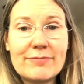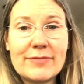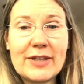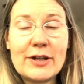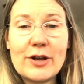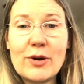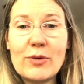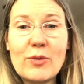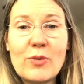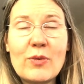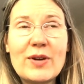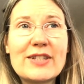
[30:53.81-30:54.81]
You
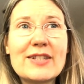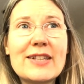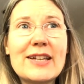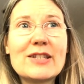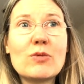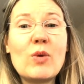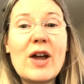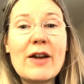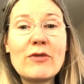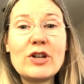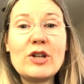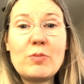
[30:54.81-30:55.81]
know, it's it's
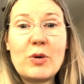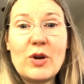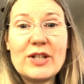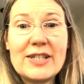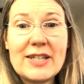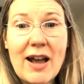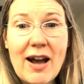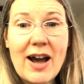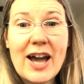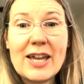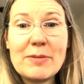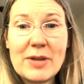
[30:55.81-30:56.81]
whatever you put
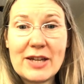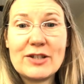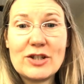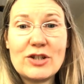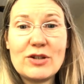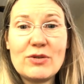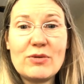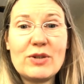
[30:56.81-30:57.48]
time into,